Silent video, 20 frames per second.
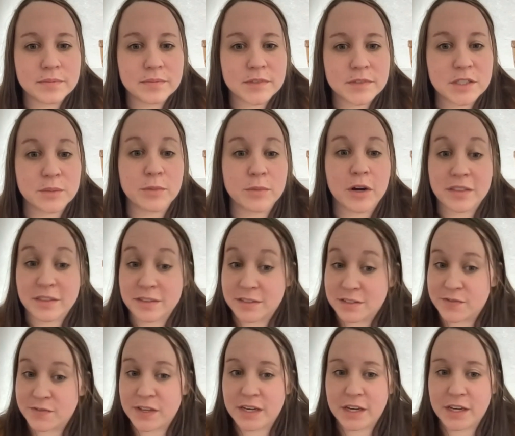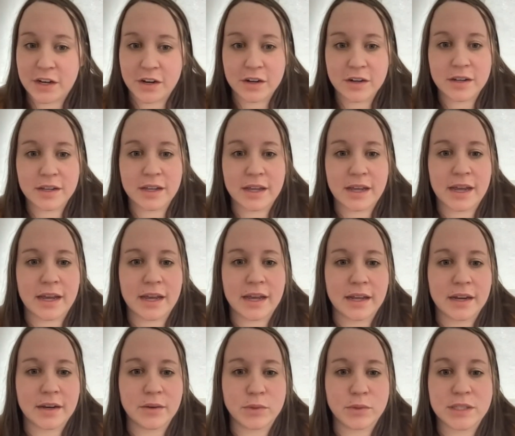to Martha's Vineyard,
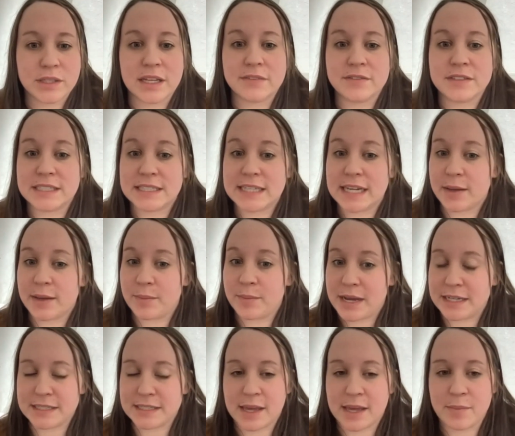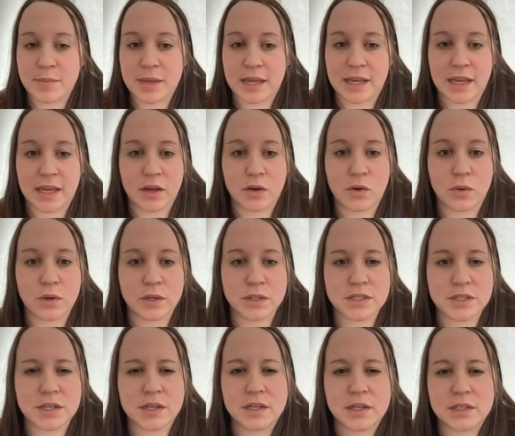and would love to take a basket making
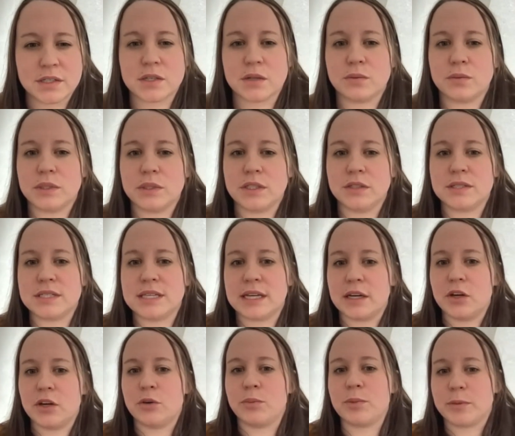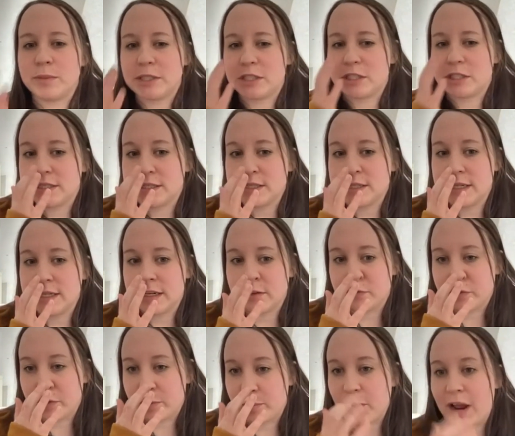course. So when you say no permission needed
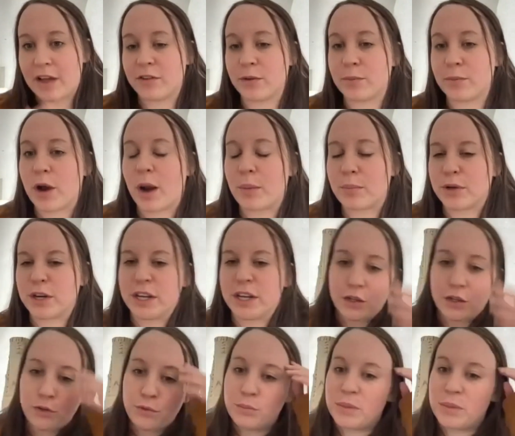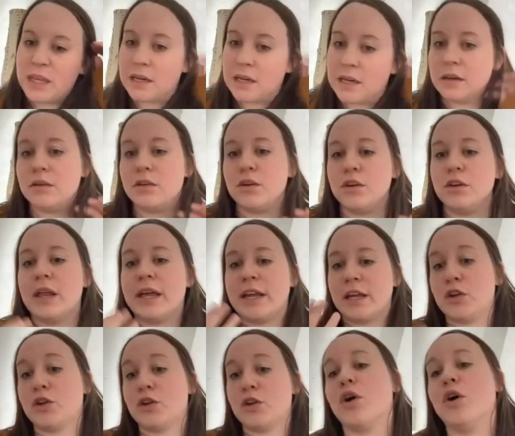for private property, you mean like
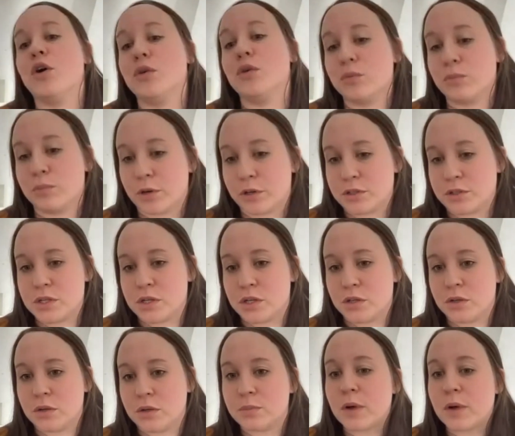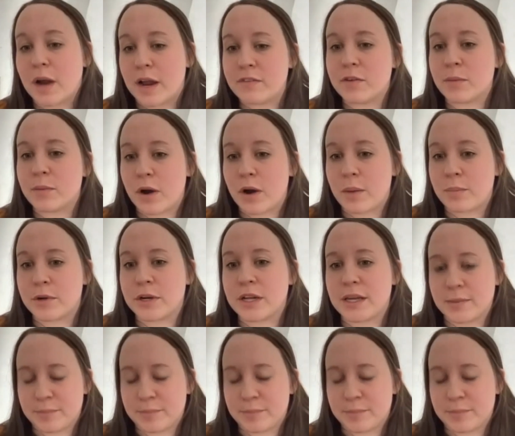your own personal private property?